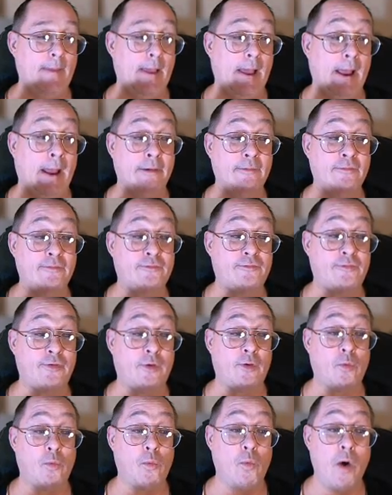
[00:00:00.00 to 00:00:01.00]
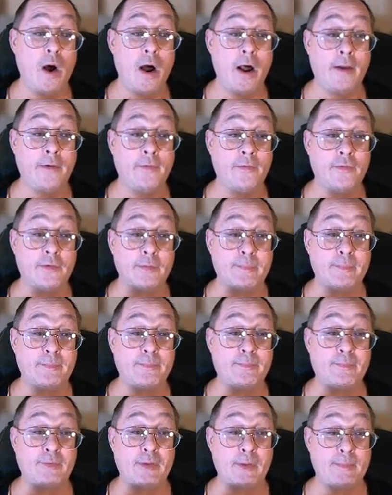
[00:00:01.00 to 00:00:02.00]
and for one the,
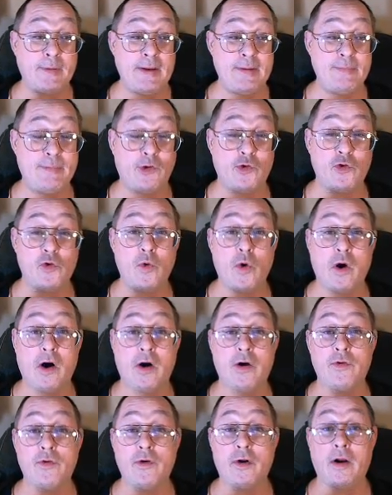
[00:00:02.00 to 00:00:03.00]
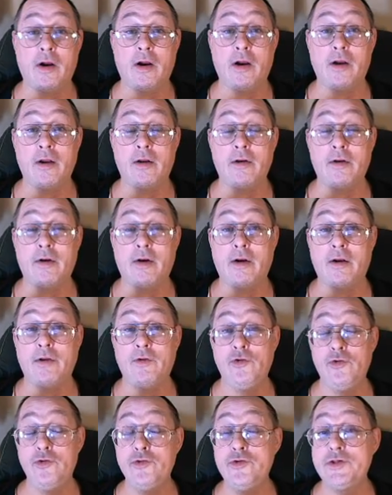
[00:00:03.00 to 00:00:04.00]
the people who are uh,
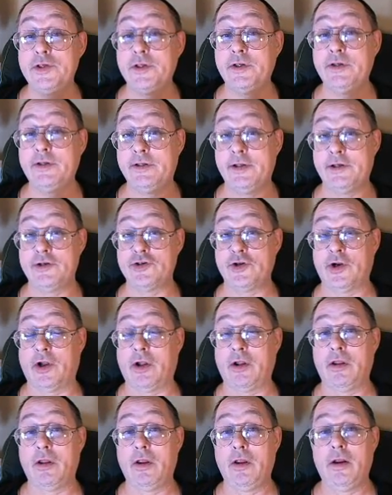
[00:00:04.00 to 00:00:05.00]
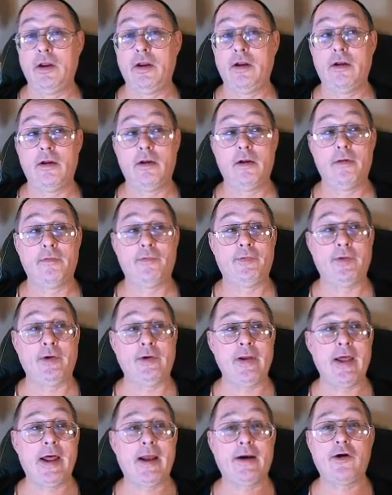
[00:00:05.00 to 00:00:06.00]
uh, using digital
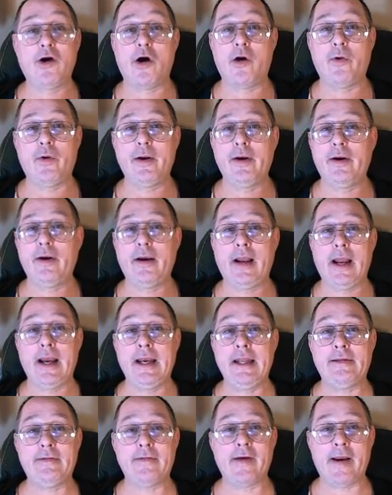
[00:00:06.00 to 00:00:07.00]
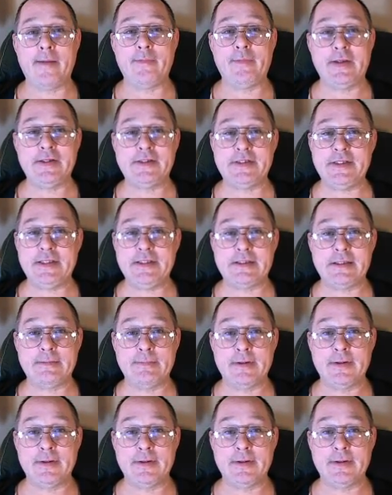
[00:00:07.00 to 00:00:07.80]
they're not going anytime they see